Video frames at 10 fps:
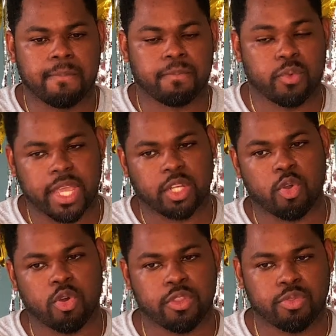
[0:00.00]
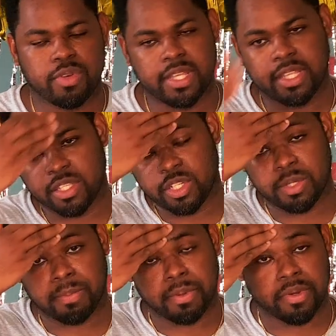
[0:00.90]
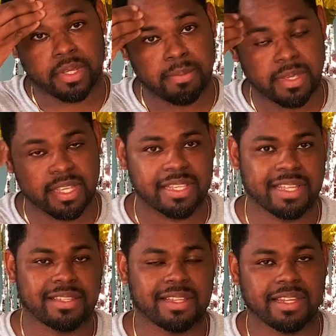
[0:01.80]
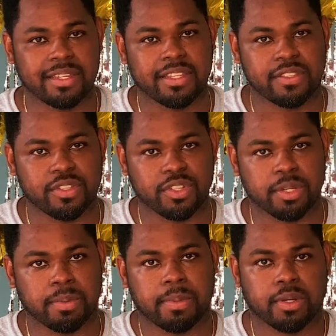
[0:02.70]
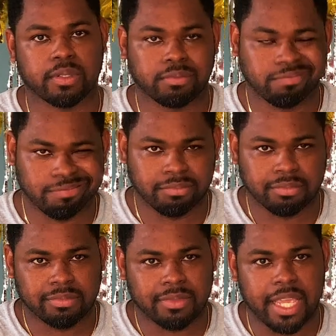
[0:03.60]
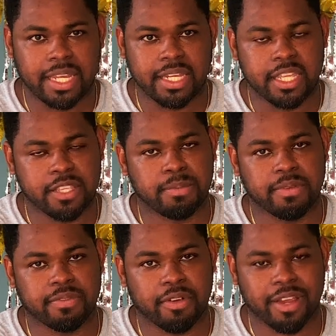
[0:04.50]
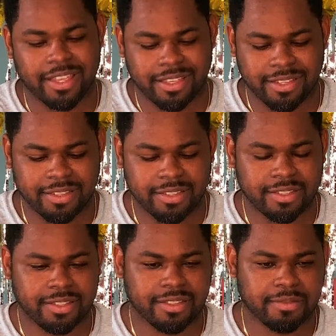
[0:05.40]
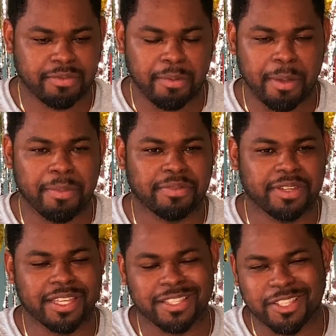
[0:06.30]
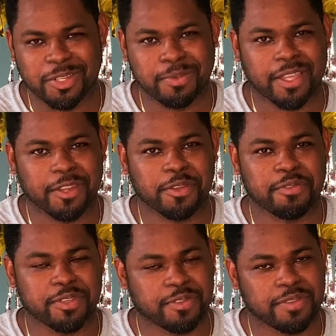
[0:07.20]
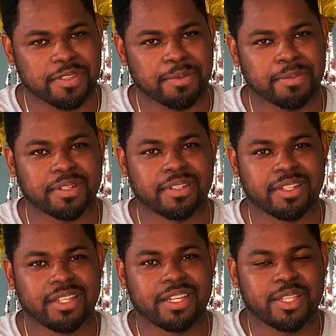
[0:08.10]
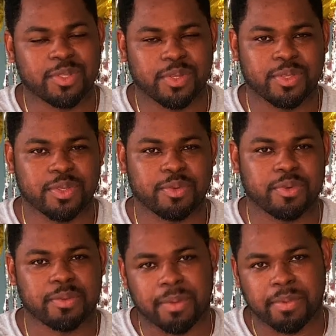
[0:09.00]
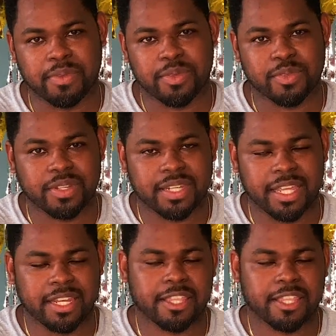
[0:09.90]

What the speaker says: we had gone through the internship period because I had started internship about 8 days before my birthday. Internship started on the 1st of December 2021. My birthday was on the 9th.